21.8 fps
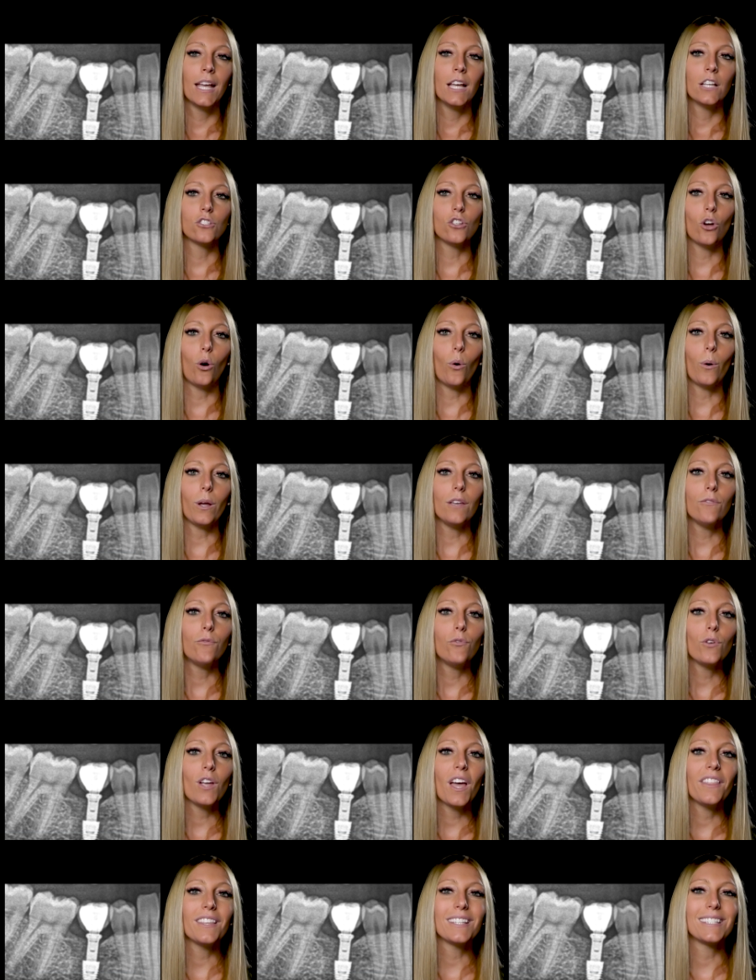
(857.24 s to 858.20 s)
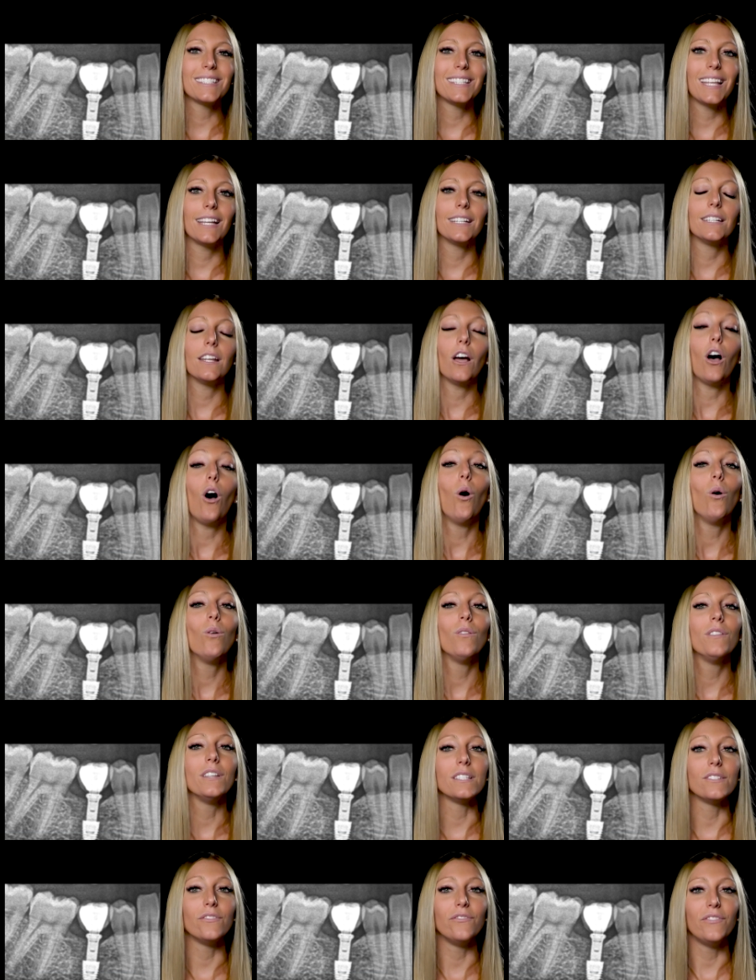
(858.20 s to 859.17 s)
So if we understand all
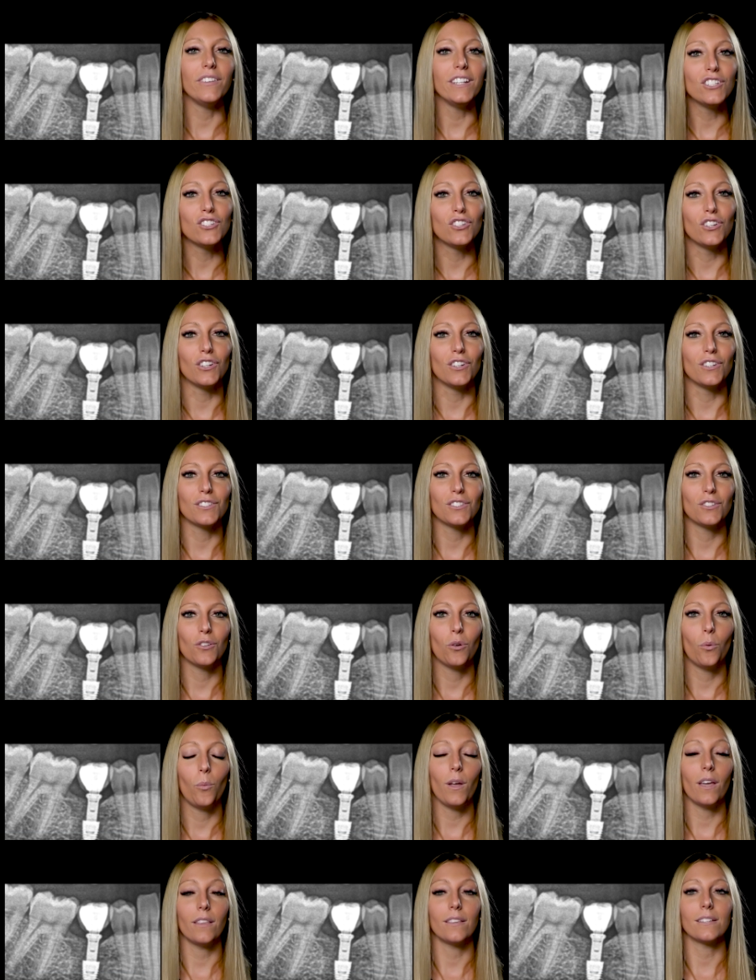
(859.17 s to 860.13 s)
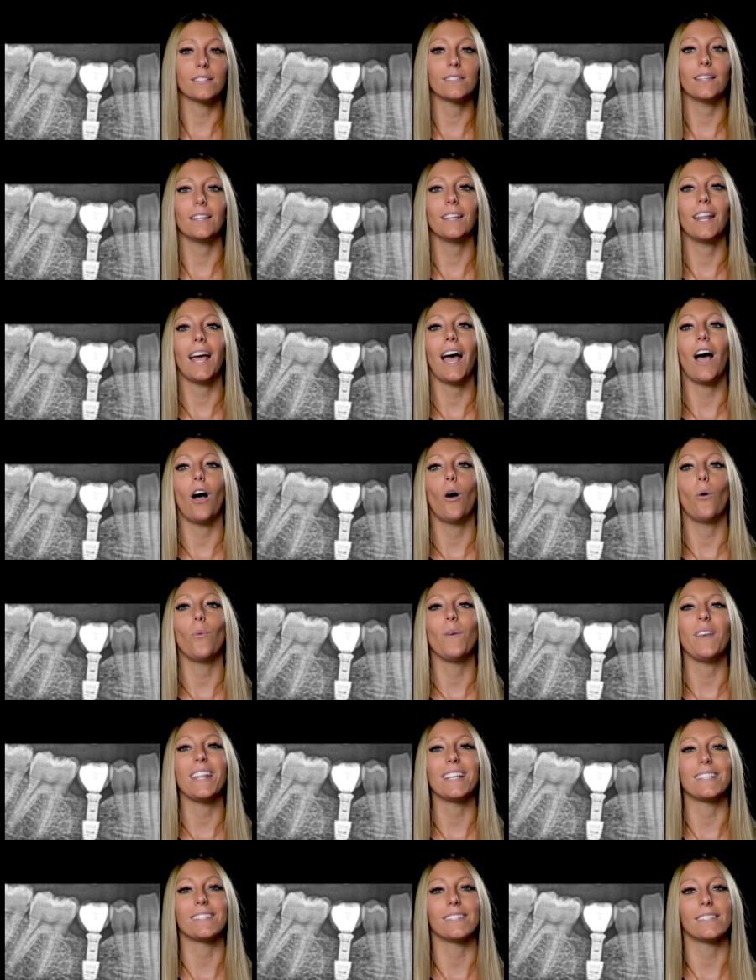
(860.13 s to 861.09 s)
these features, we understand how
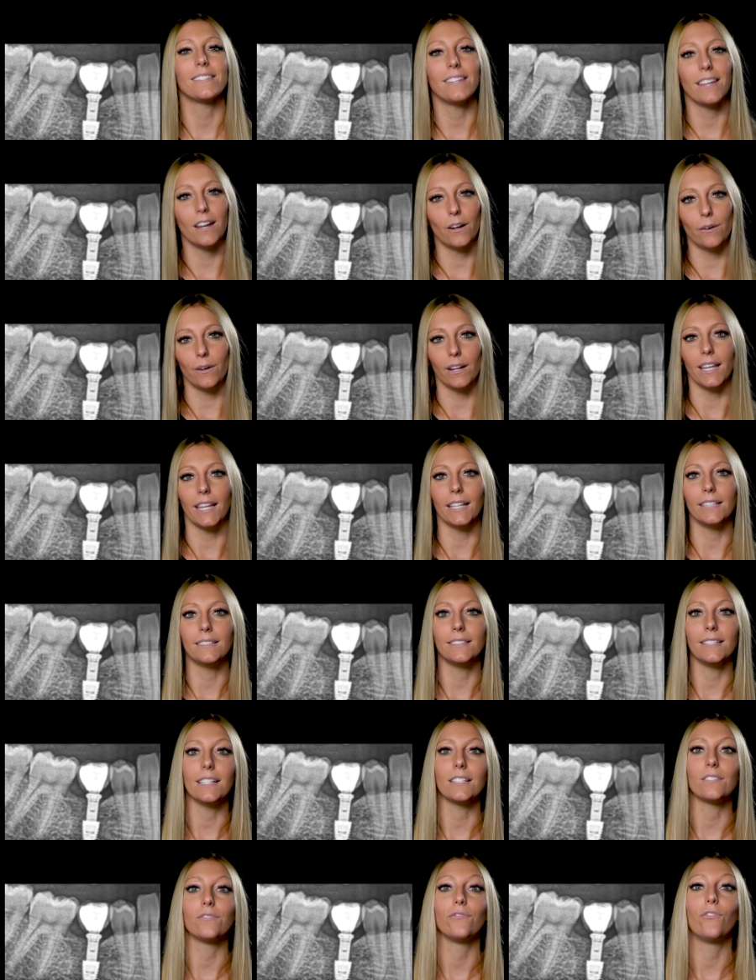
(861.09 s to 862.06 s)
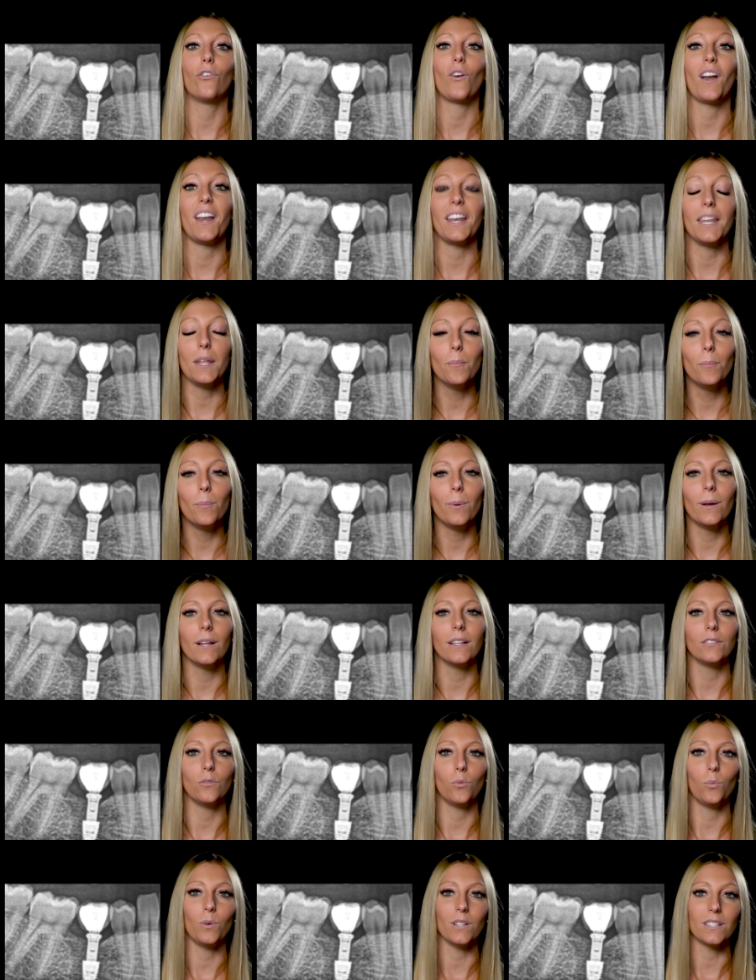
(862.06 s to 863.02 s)
necessary it is for an
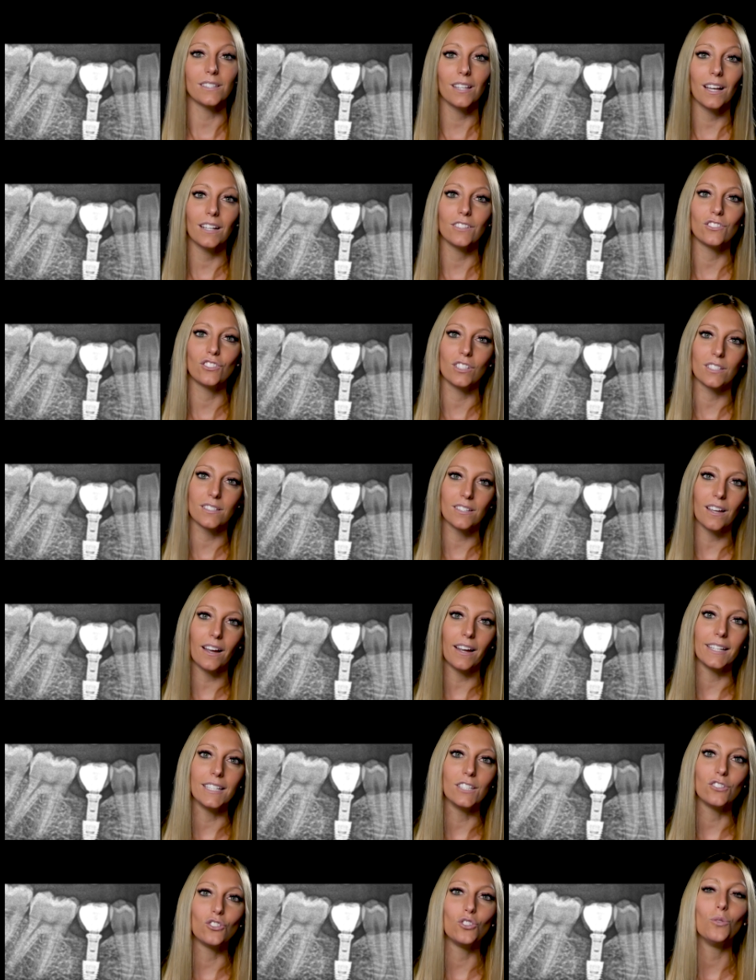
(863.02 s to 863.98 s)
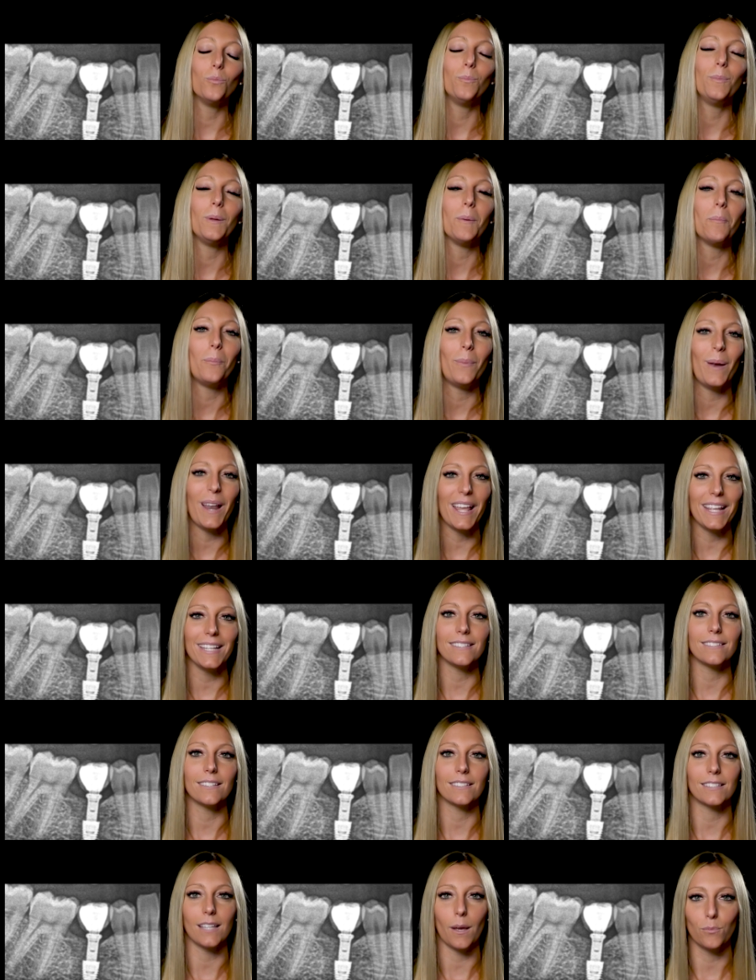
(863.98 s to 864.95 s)
implant with such design to be
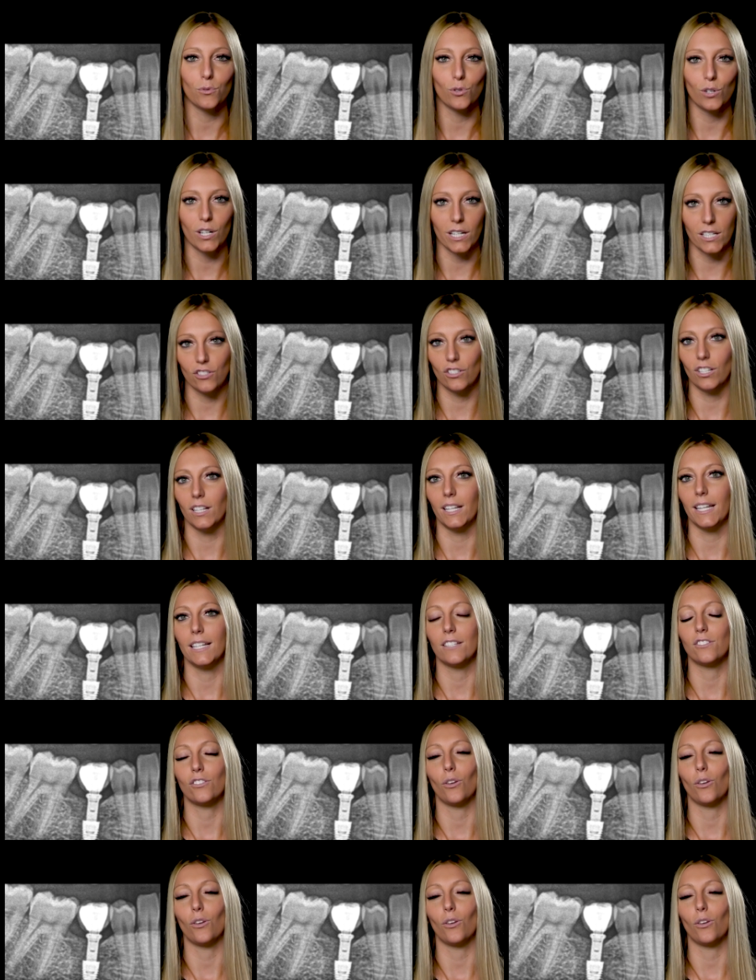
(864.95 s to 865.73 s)
placed subcrestally.